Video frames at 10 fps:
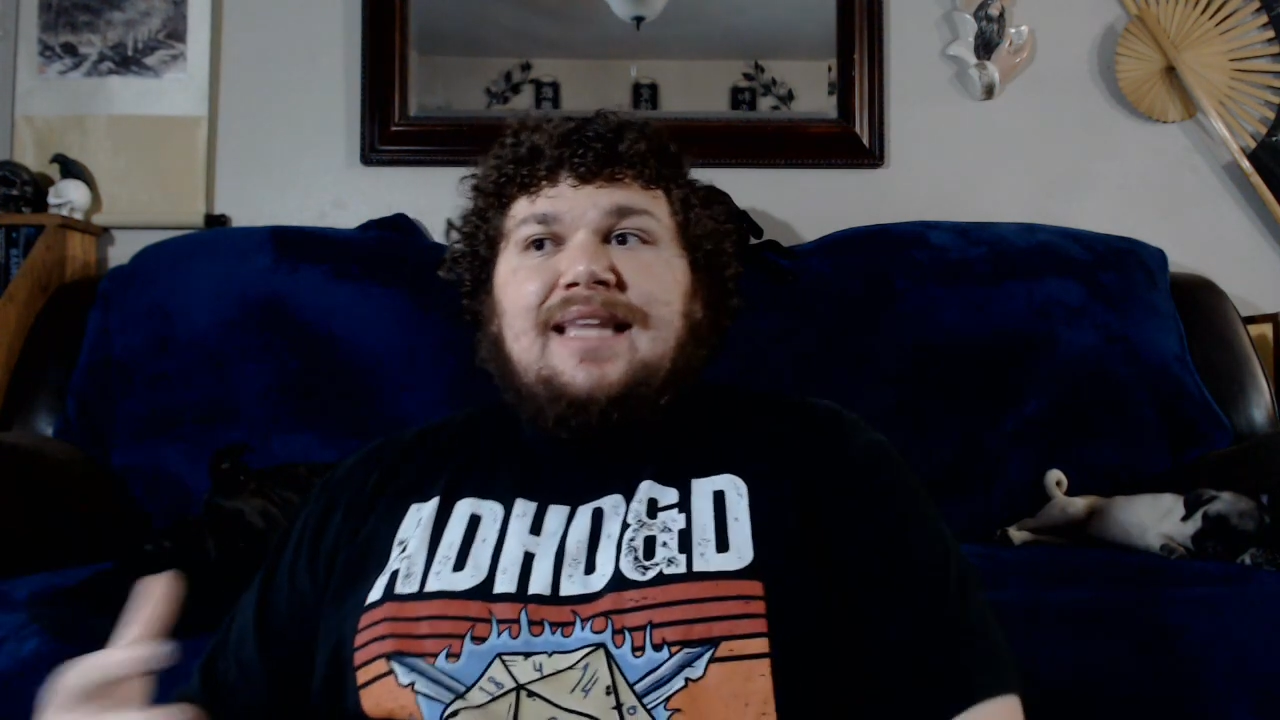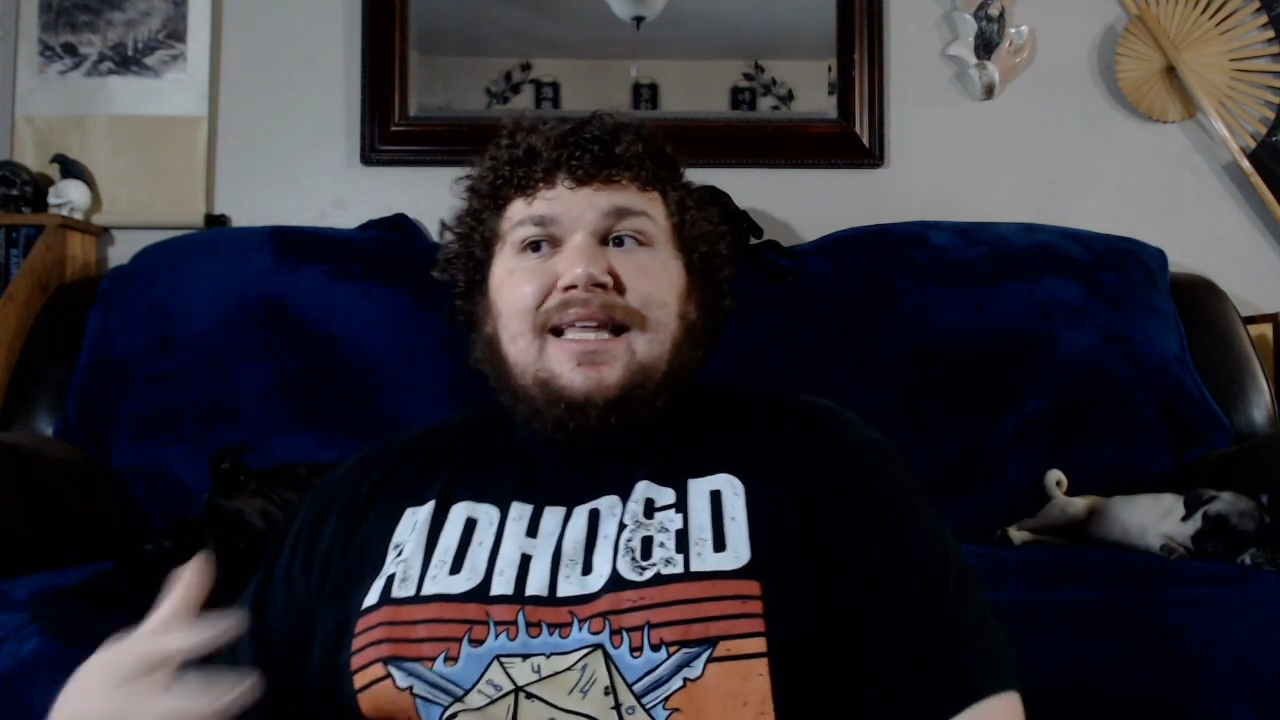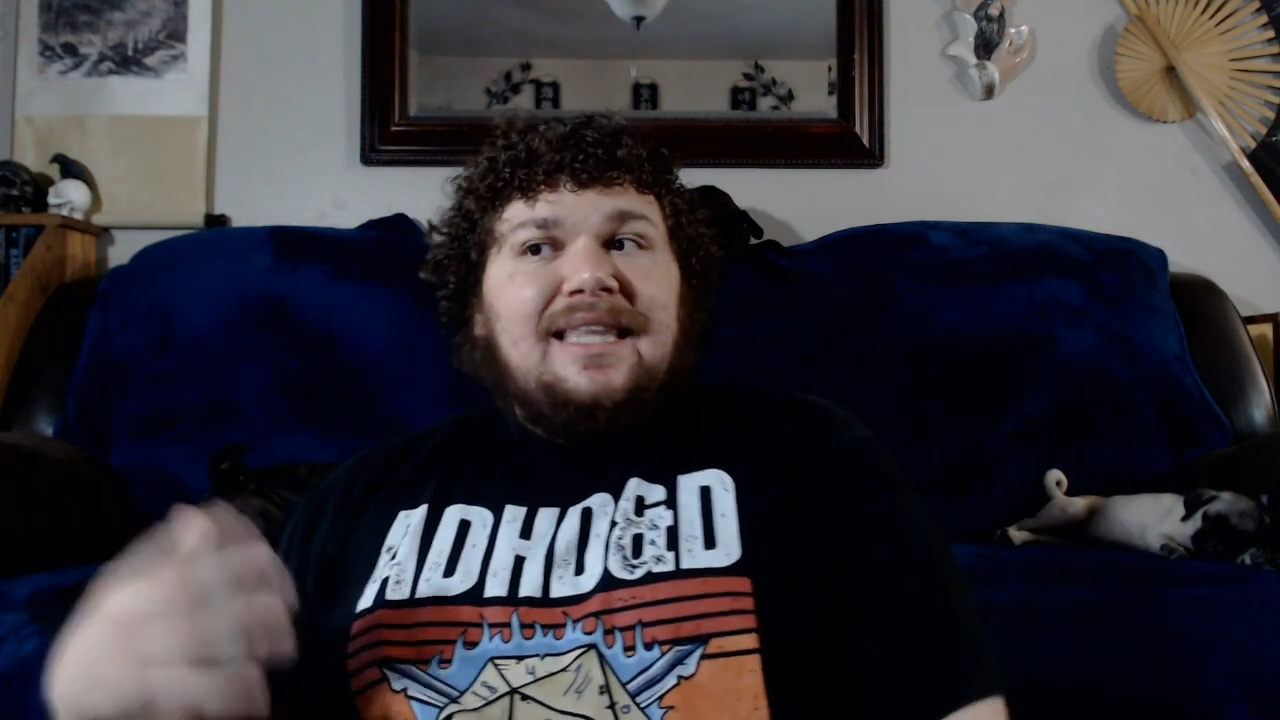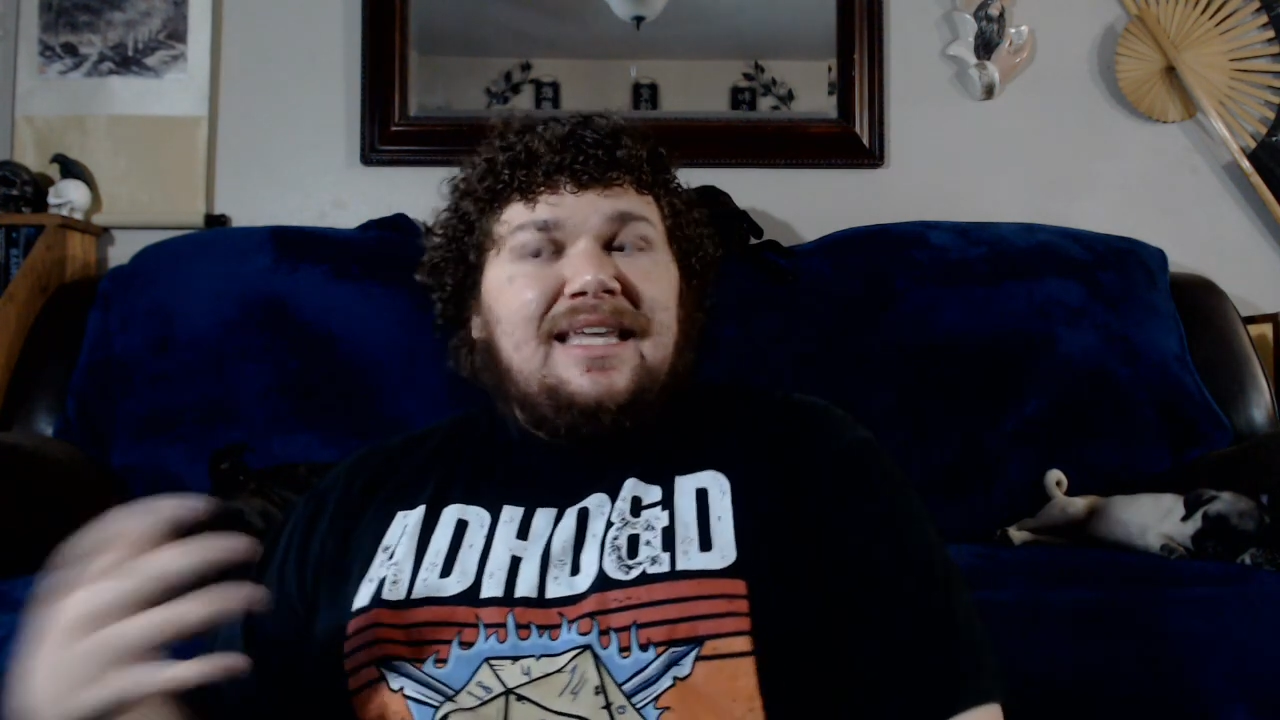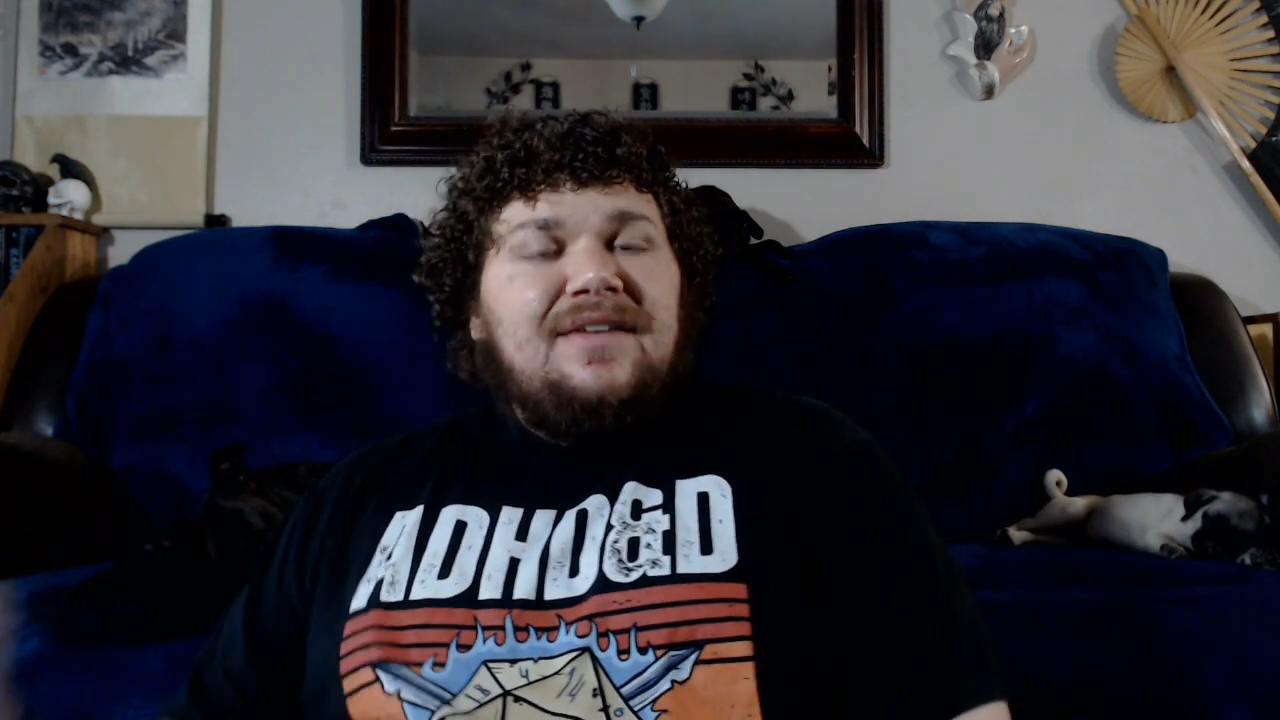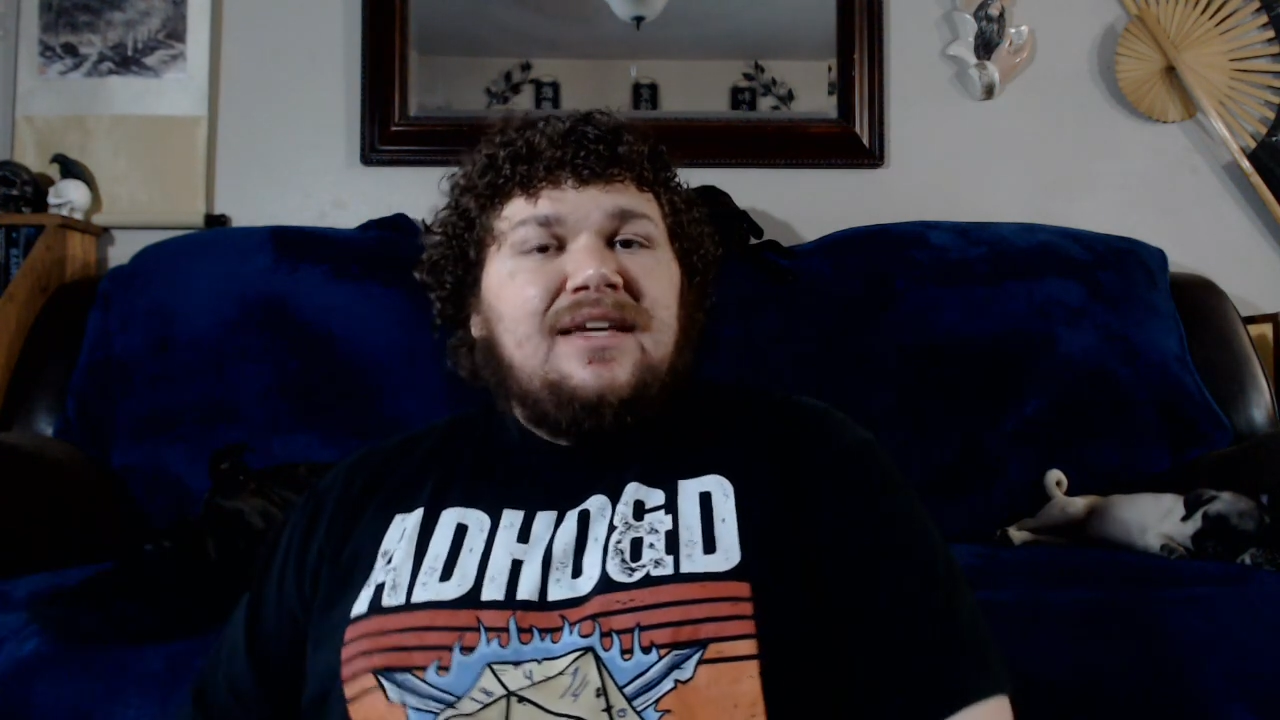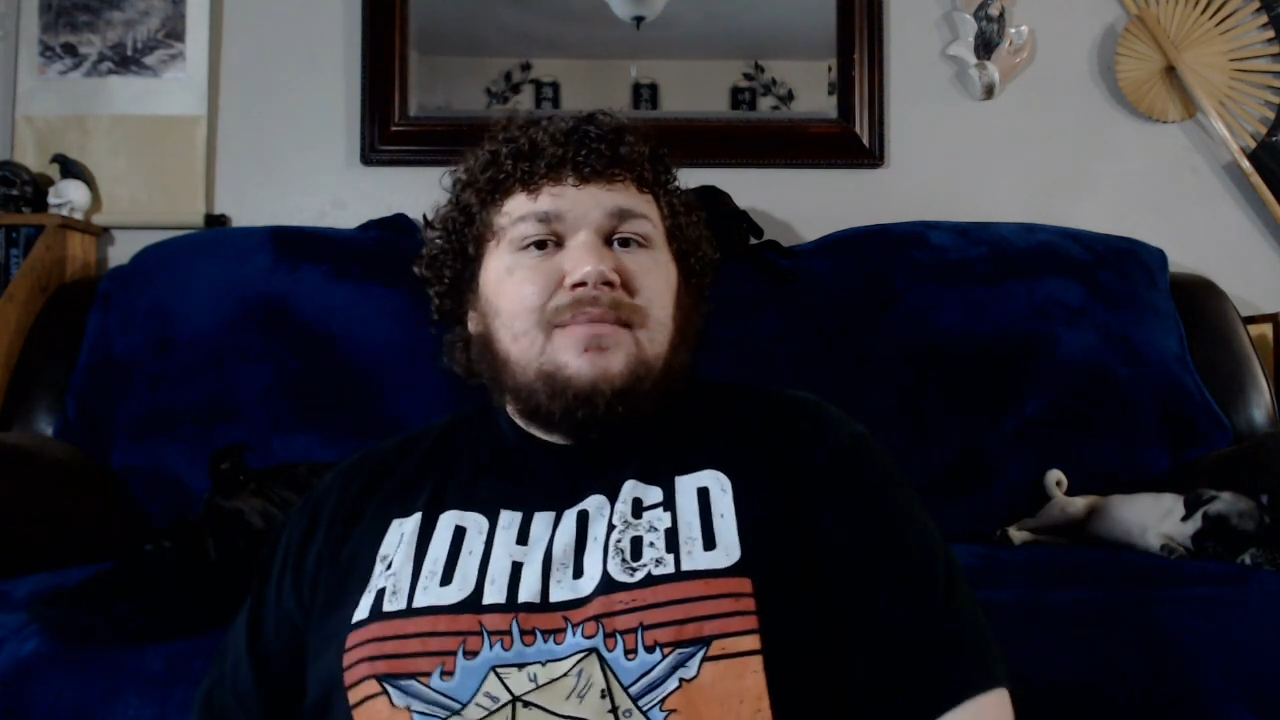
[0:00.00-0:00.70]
that leaving